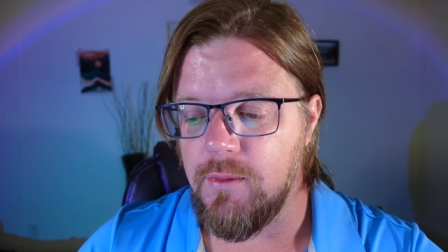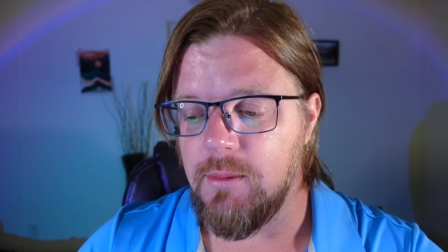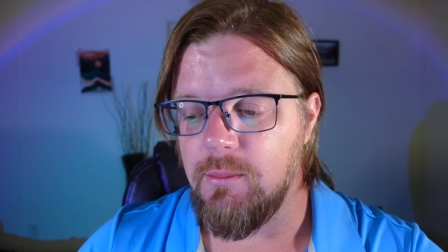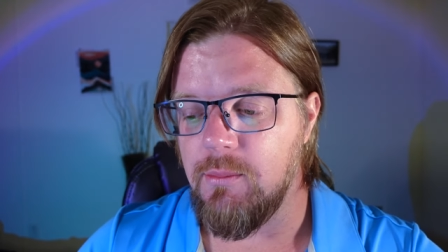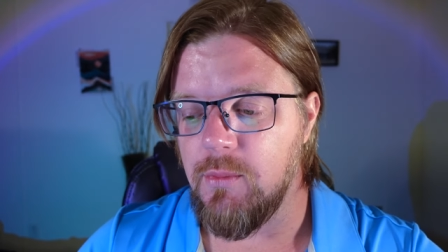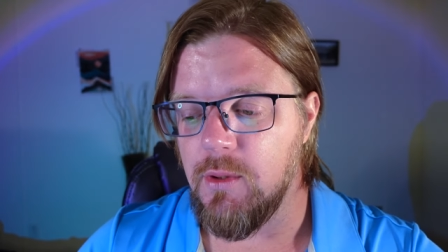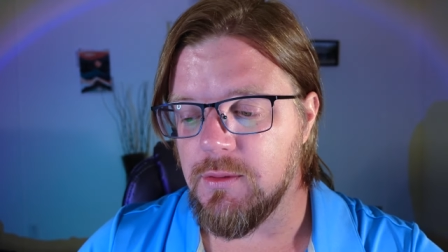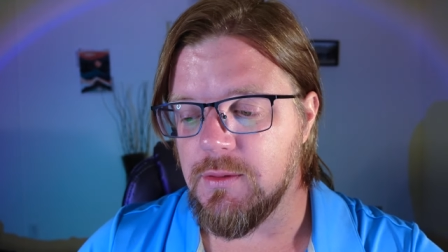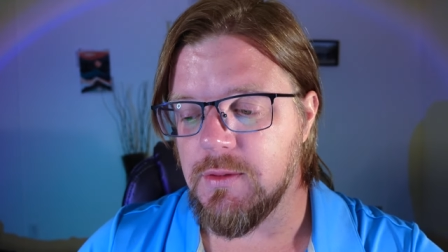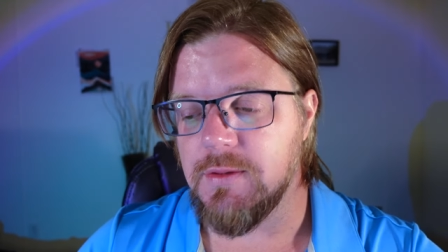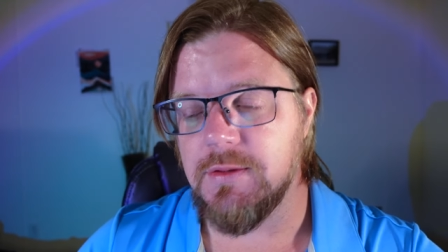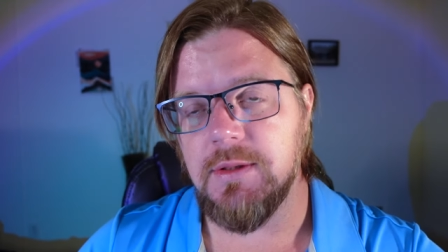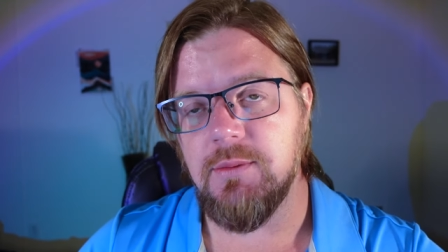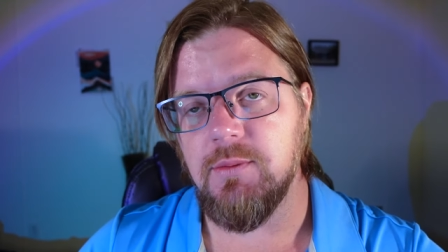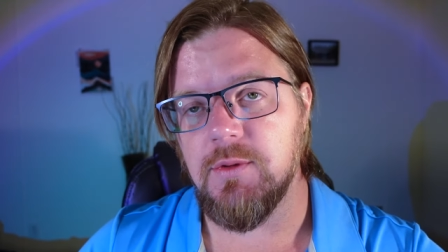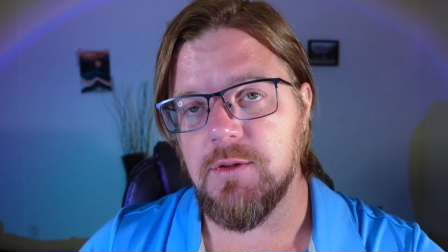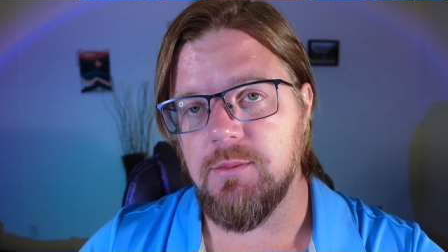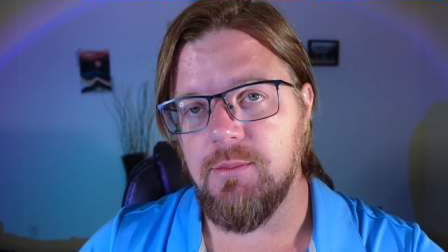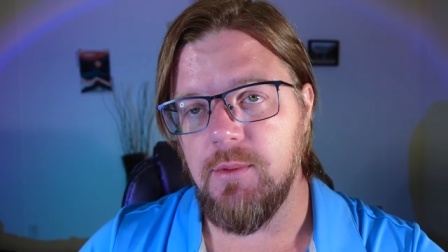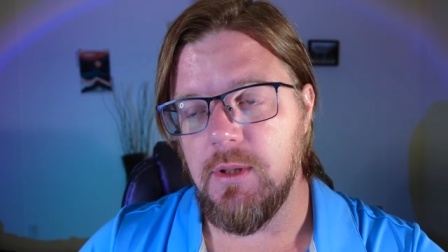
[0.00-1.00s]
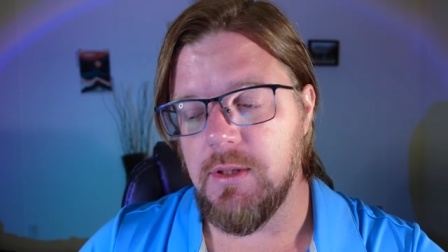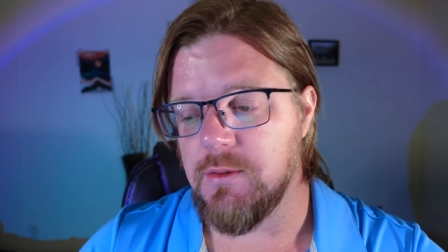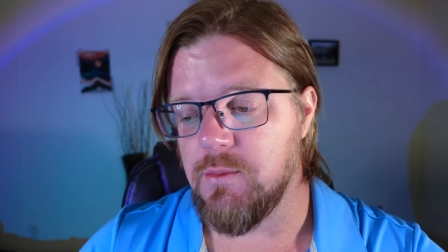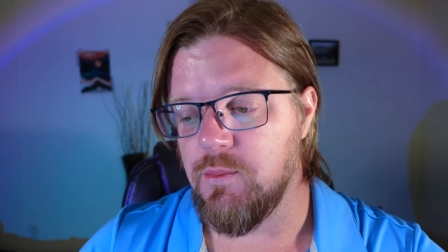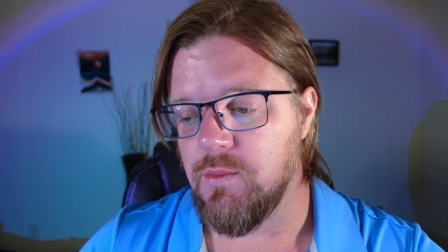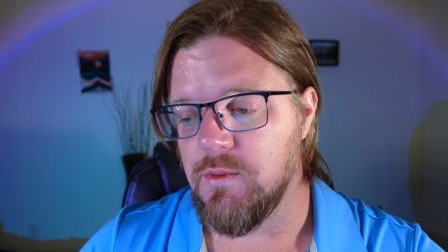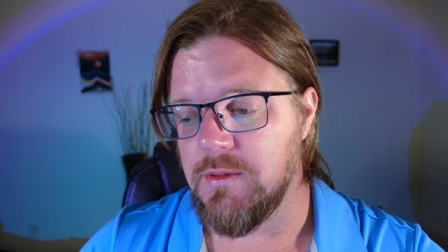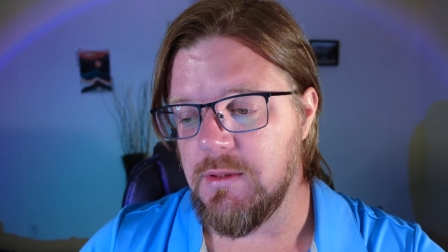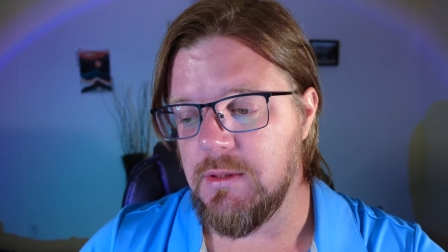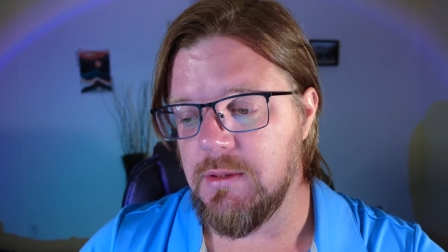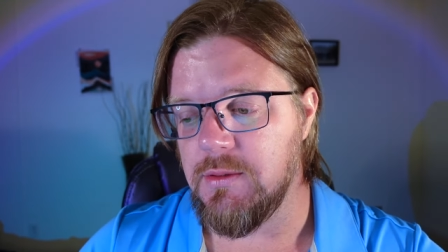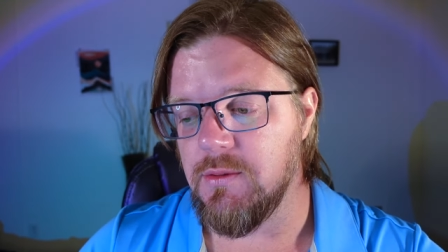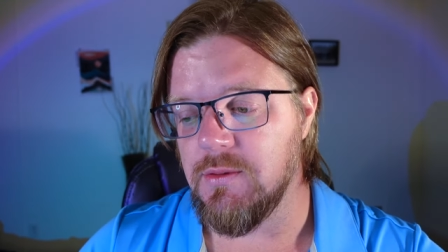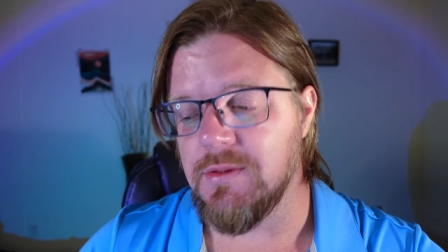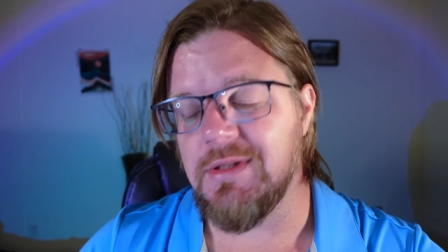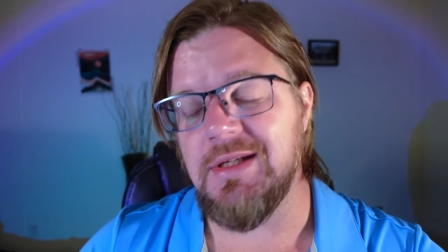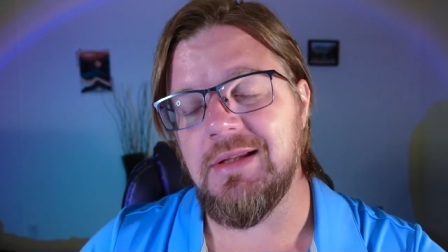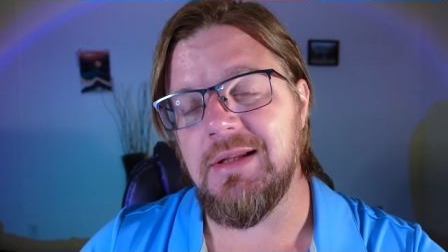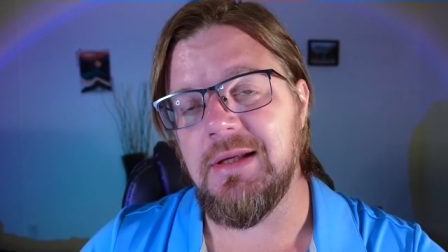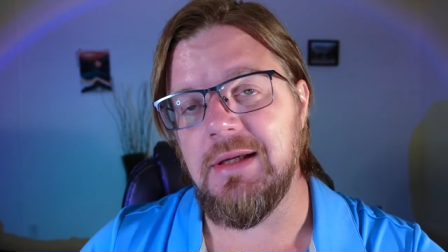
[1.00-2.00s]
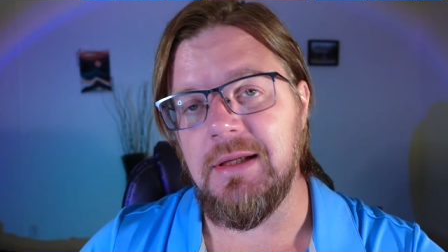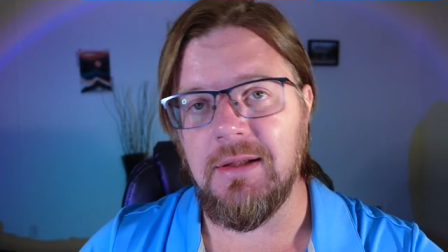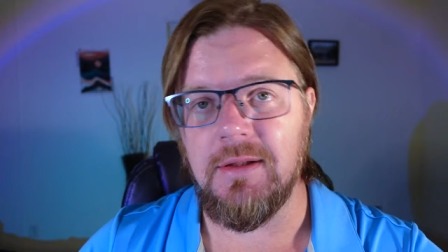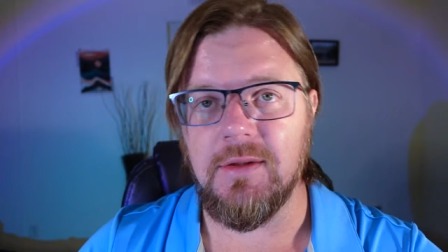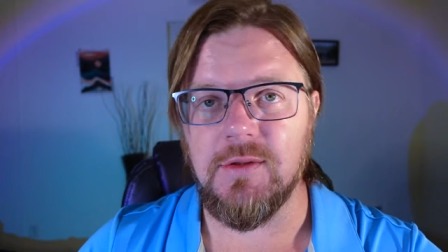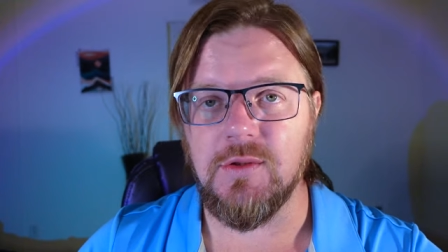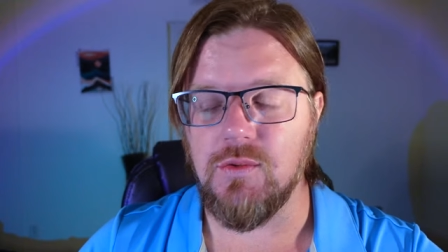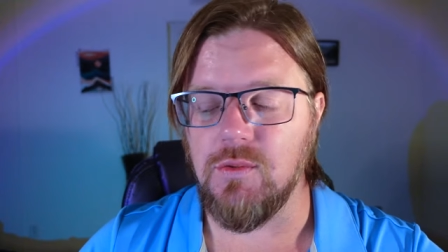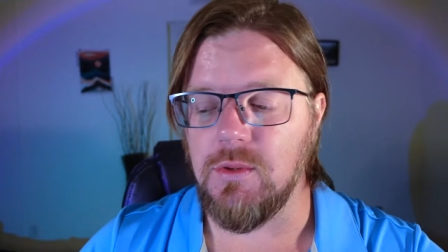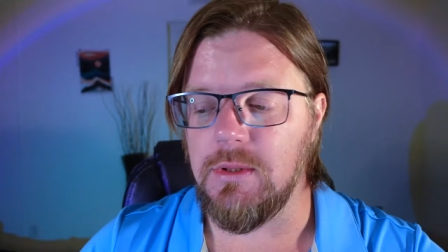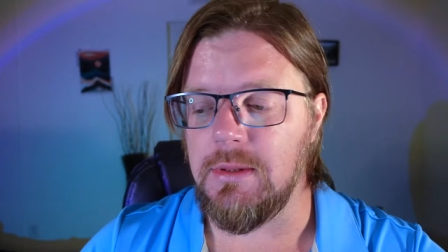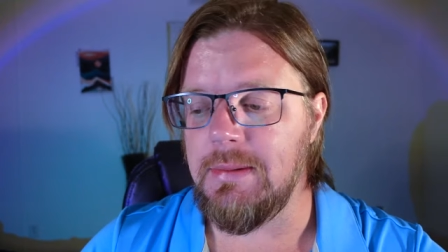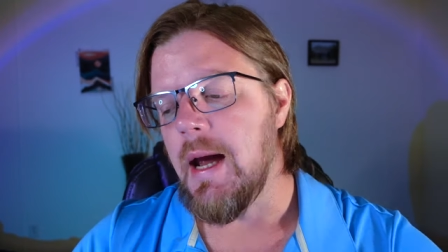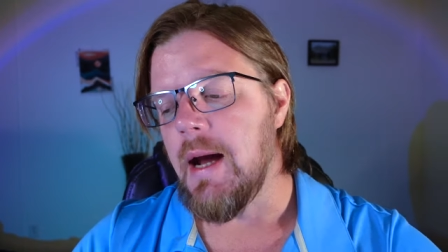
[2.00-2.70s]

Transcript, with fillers: emergency response procedures in the industry.